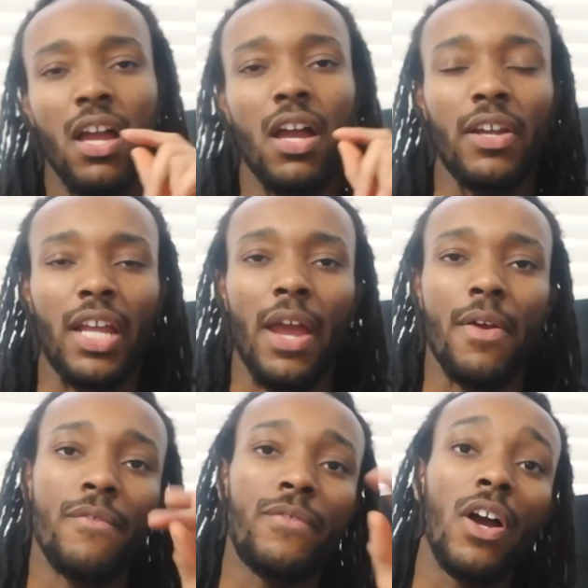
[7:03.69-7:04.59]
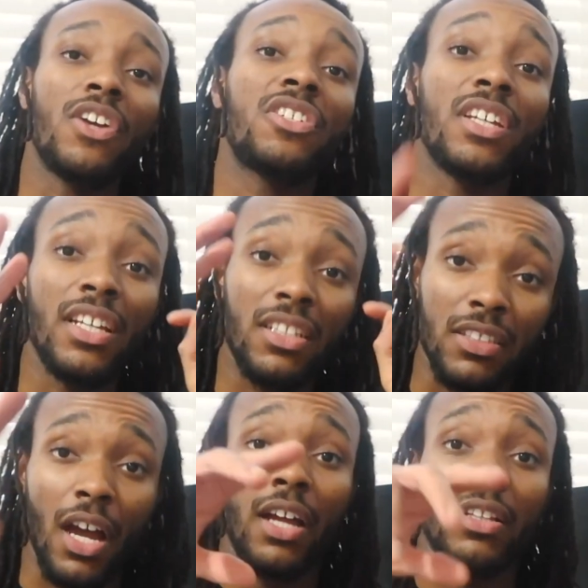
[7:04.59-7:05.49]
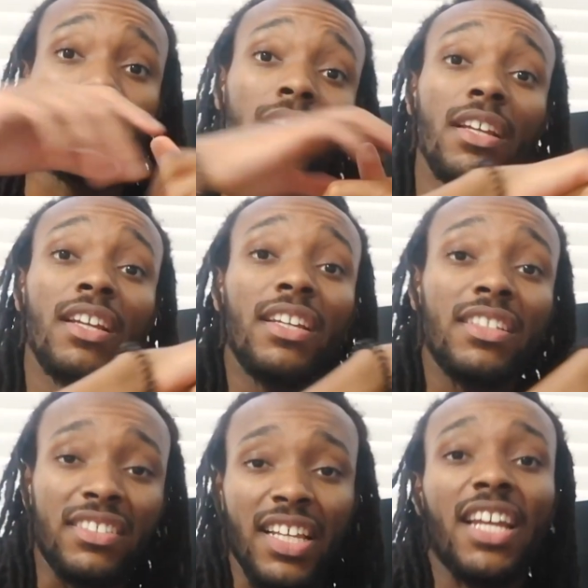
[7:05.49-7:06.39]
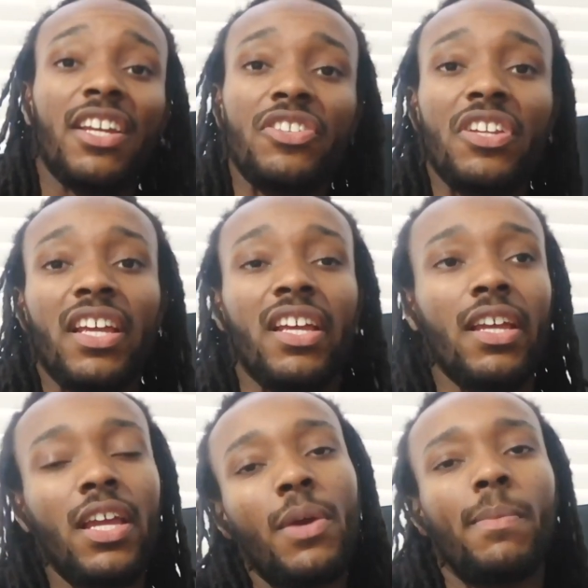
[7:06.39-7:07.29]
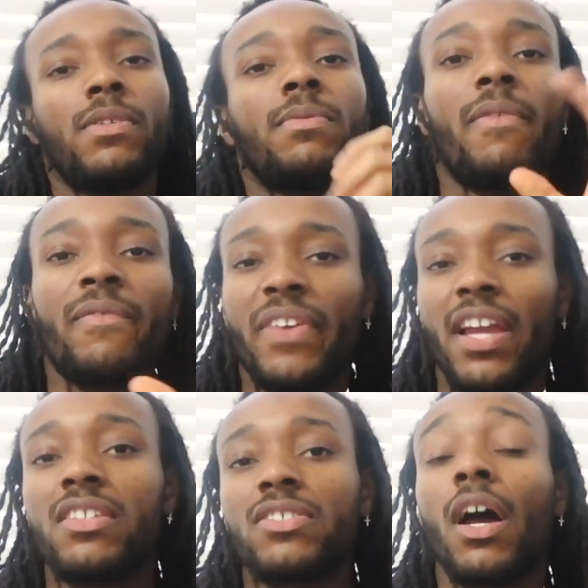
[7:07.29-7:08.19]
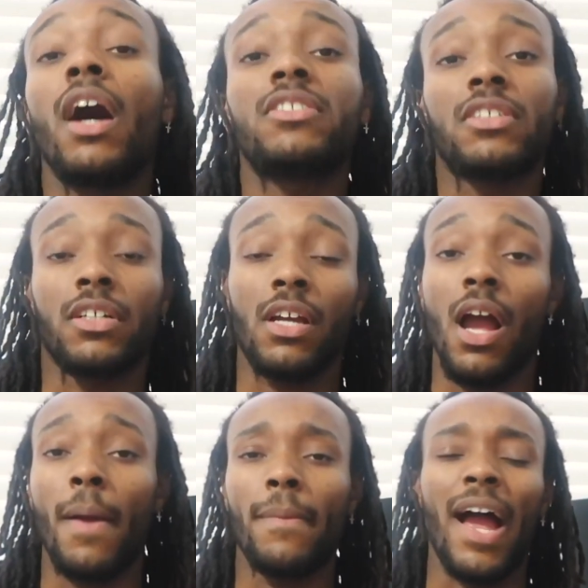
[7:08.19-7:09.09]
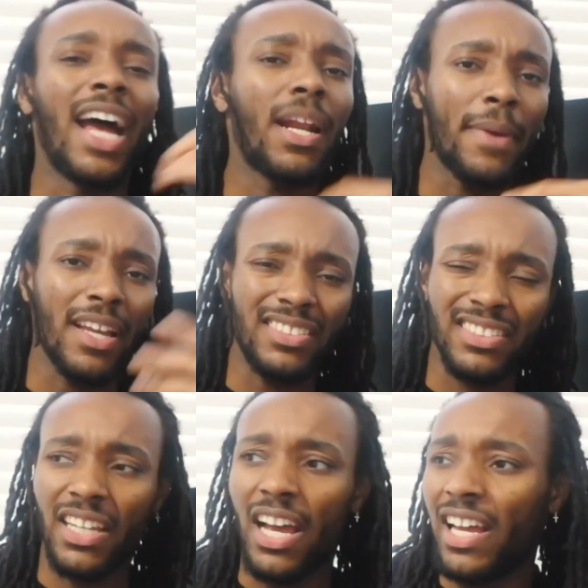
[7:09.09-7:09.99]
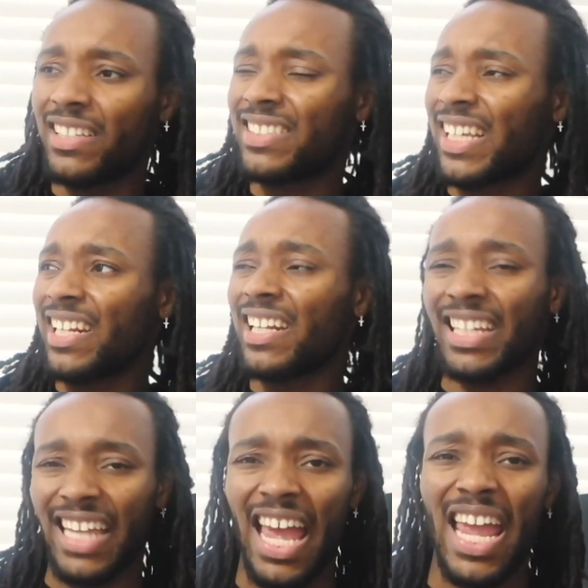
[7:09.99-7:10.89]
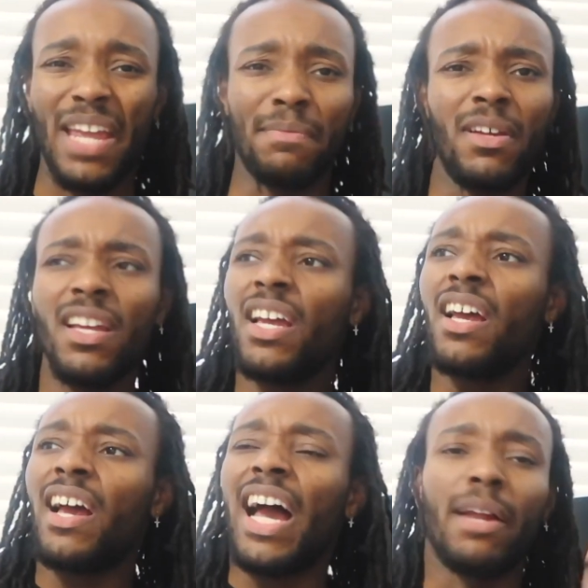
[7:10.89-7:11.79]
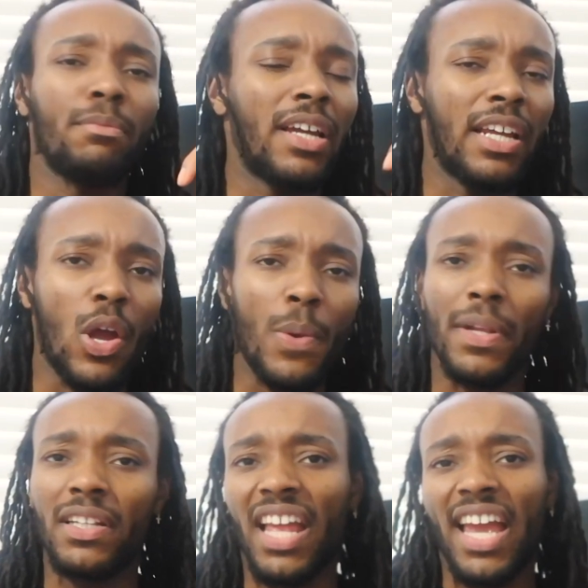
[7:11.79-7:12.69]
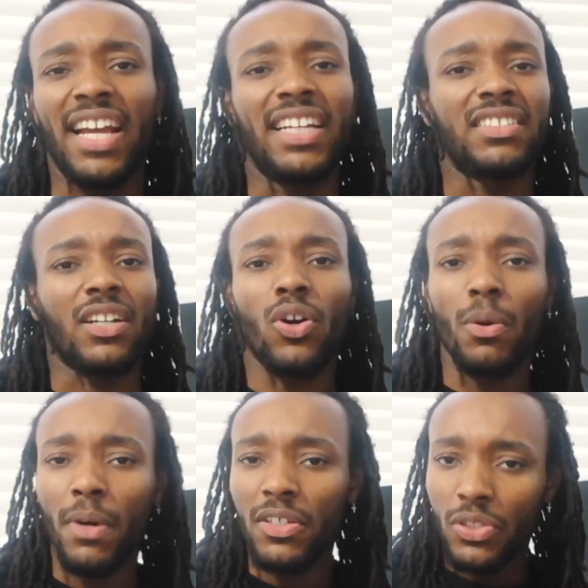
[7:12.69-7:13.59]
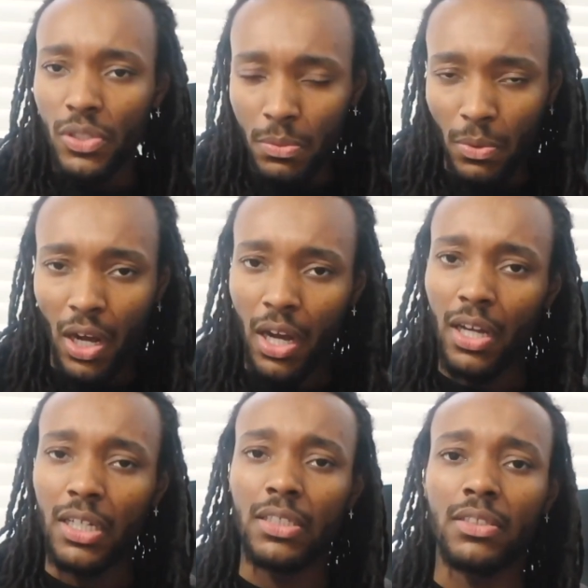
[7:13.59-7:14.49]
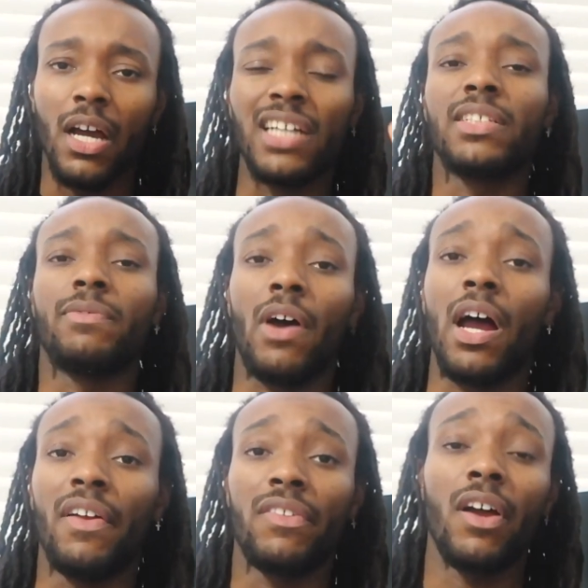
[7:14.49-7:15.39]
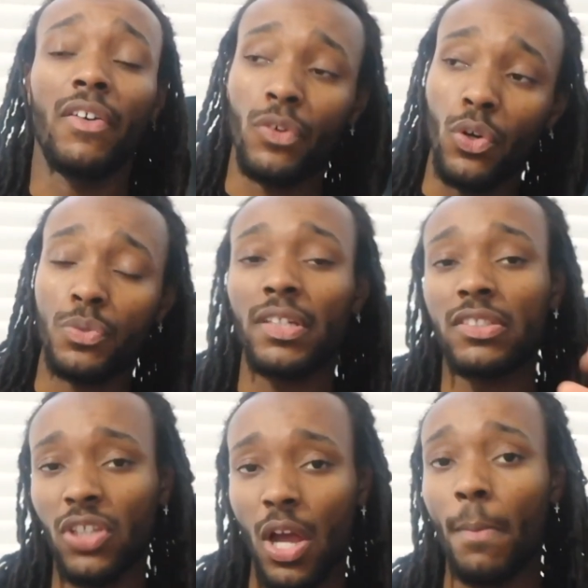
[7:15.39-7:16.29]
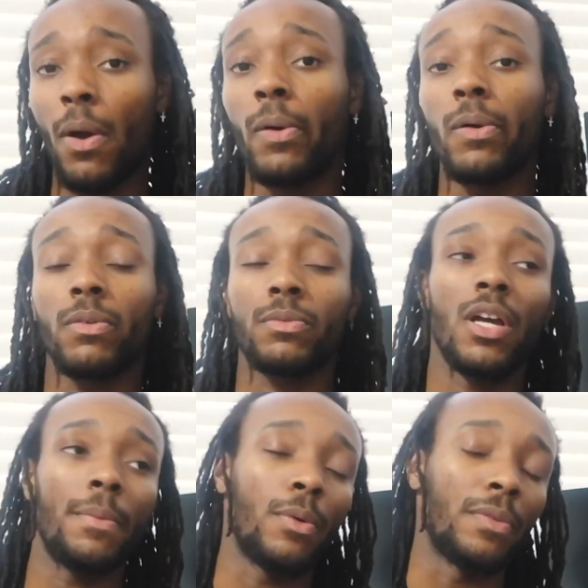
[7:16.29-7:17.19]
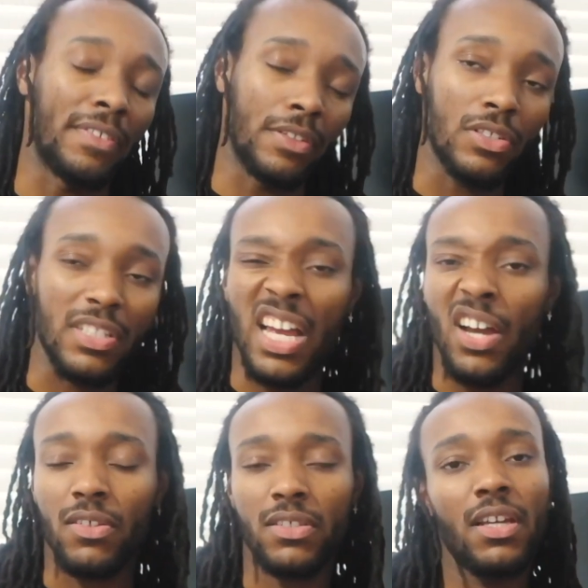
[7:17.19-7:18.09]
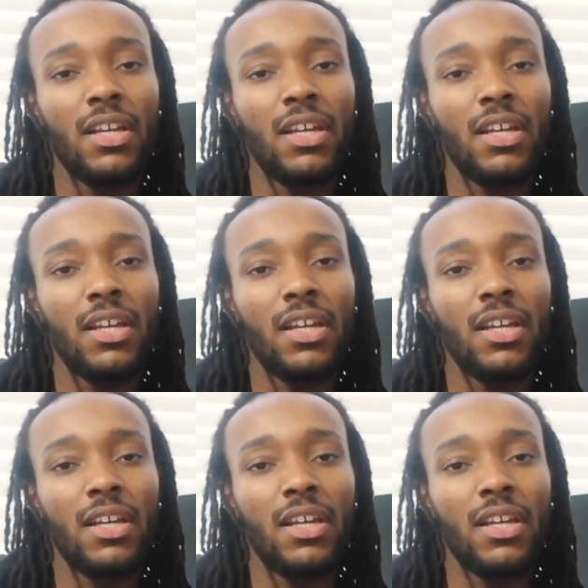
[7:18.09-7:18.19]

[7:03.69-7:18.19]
Okay, first year done. Second year was when things started to cook up. I had a bit of skin in the game. I had my open days. I got my 2-1. I survived. Of course, we had the turmoil of losing the house.